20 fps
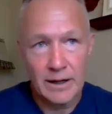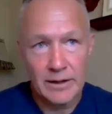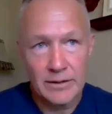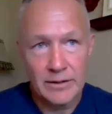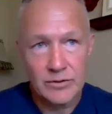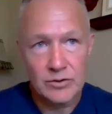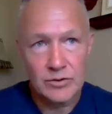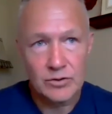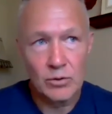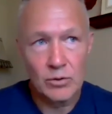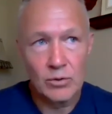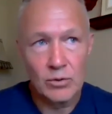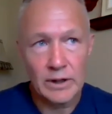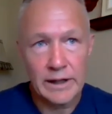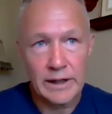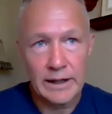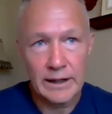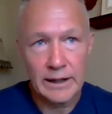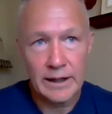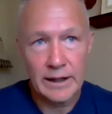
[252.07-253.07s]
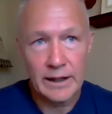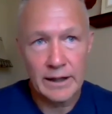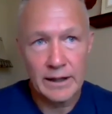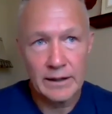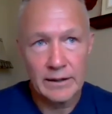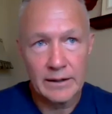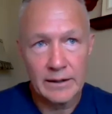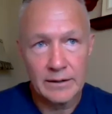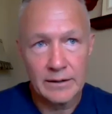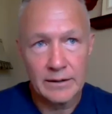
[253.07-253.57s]
schooling
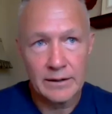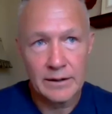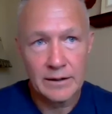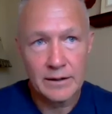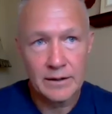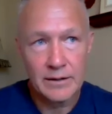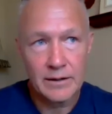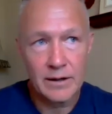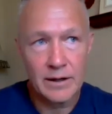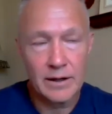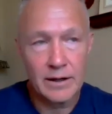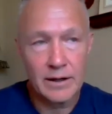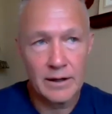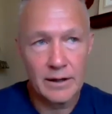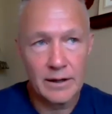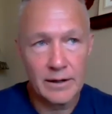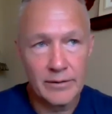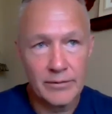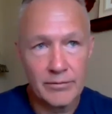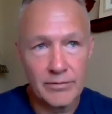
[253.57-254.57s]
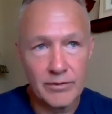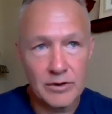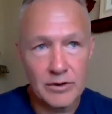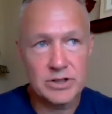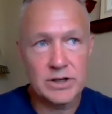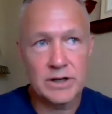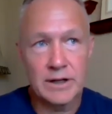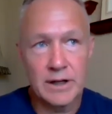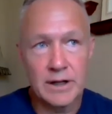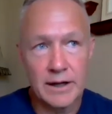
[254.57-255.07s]
in
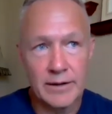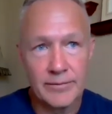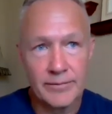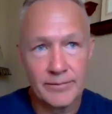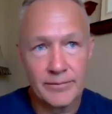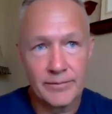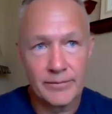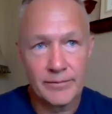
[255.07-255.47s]
Virginia